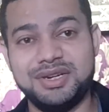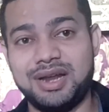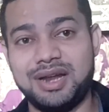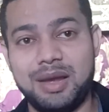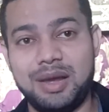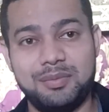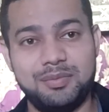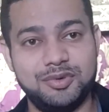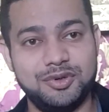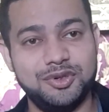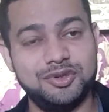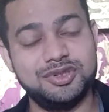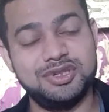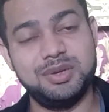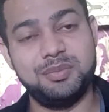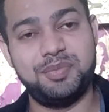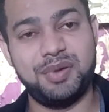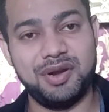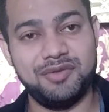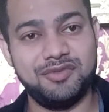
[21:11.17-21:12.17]
I usually
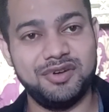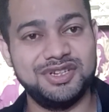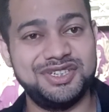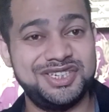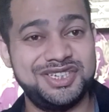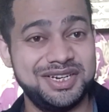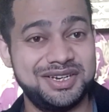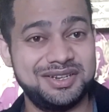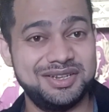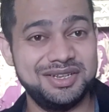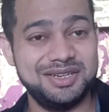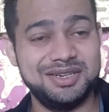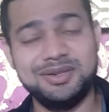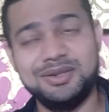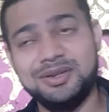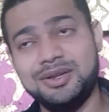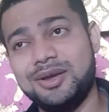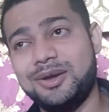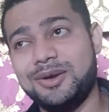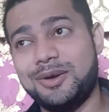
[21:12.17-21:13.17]
prefer chicken
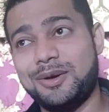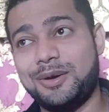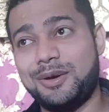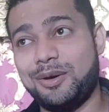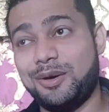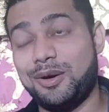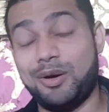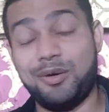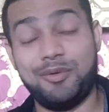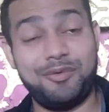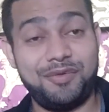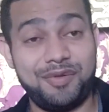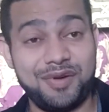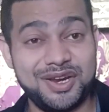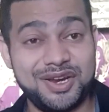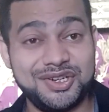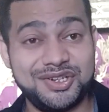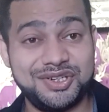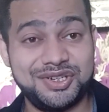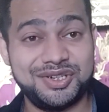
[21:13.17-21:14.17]
or
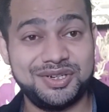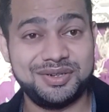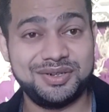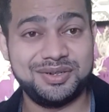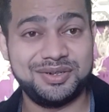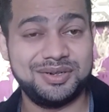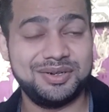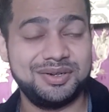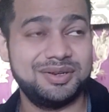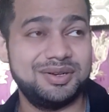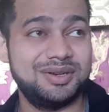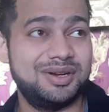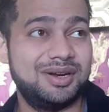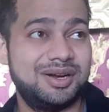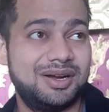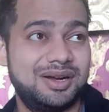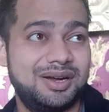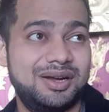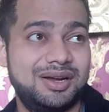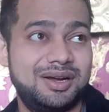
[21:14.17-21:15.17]
fish,
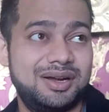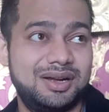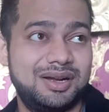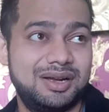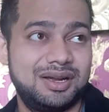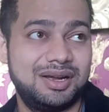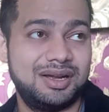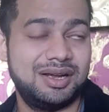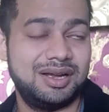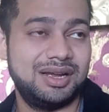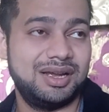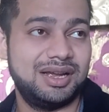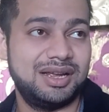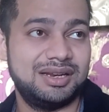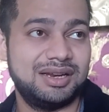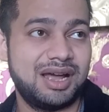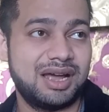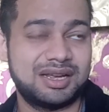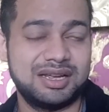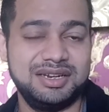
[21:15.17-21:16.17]

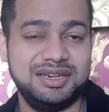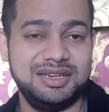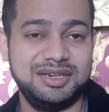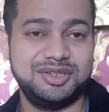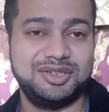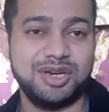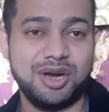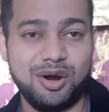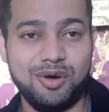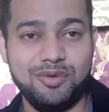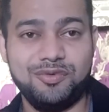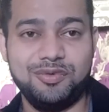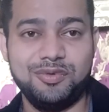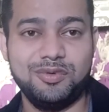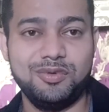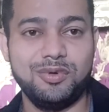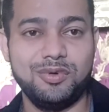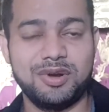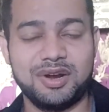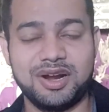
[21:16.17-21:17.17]
and I can eat
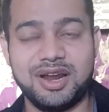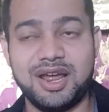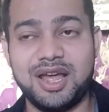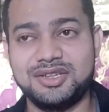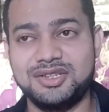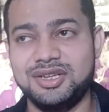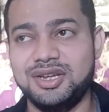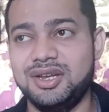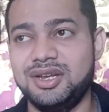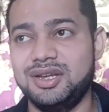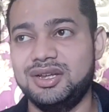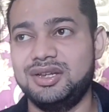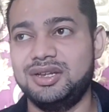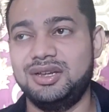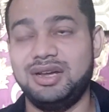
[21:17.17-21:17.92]
tofu or eggs.